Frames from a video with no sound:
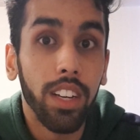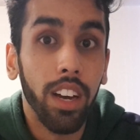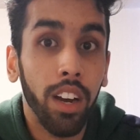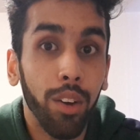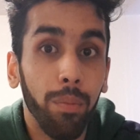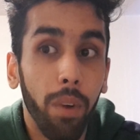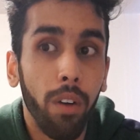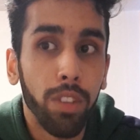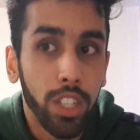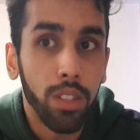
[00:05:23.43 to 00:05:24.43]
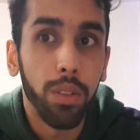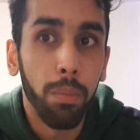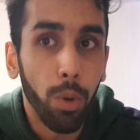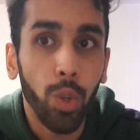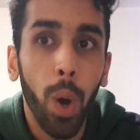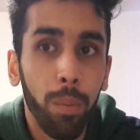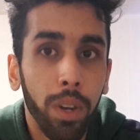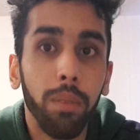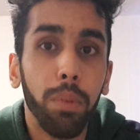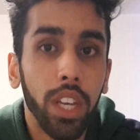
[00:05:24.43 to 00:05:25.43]
Obviously, the most
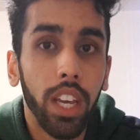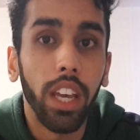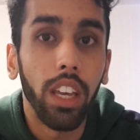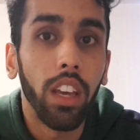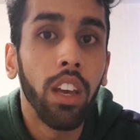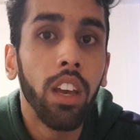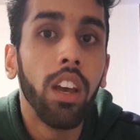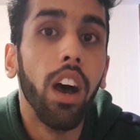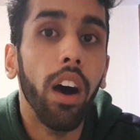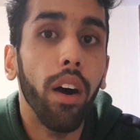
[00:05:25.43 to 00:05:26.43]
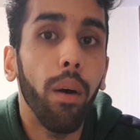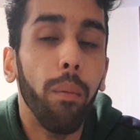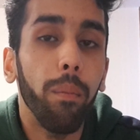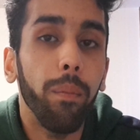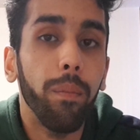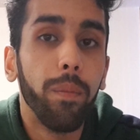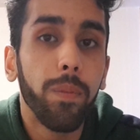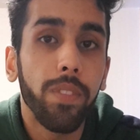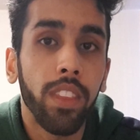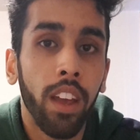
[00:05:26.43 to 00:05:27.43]
common being um,
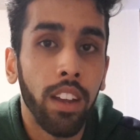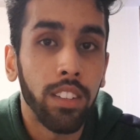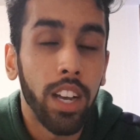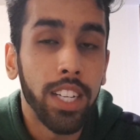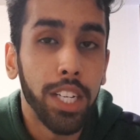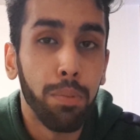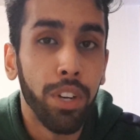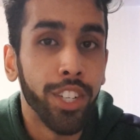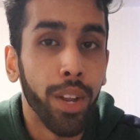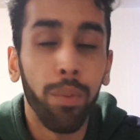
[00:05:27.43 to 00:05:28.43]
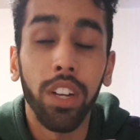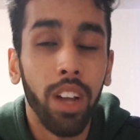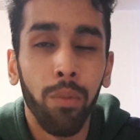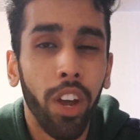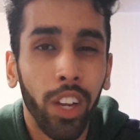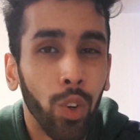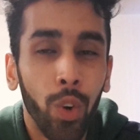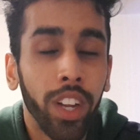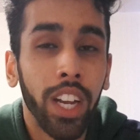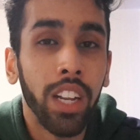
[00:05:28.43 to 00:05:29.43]
anxiety, depression. I'm not
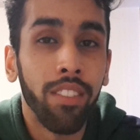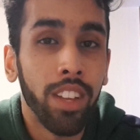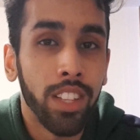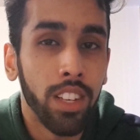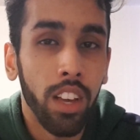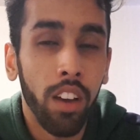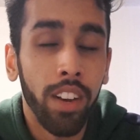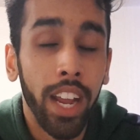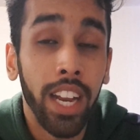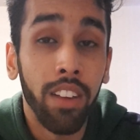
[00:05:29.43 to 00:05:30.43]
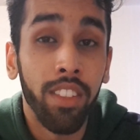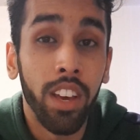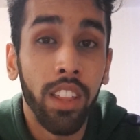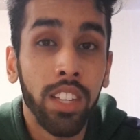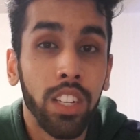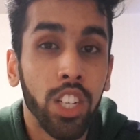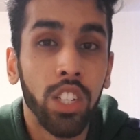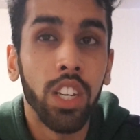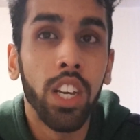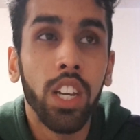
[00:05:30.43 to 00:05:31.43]
ignoring any of the others.
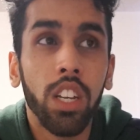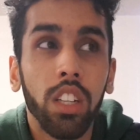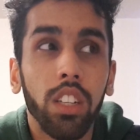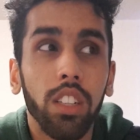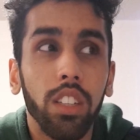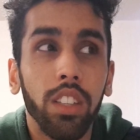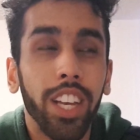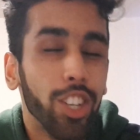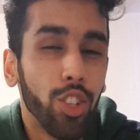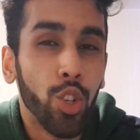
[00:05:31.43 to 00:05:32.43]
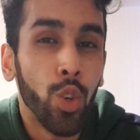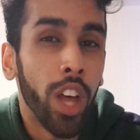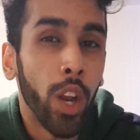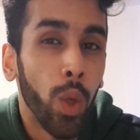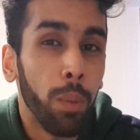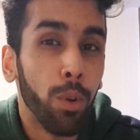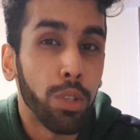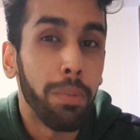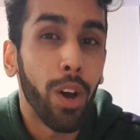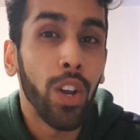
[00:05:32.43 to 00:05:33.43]
They're just the two that I know the
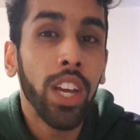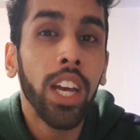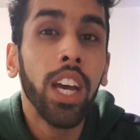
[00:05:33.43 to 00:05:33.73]
most about.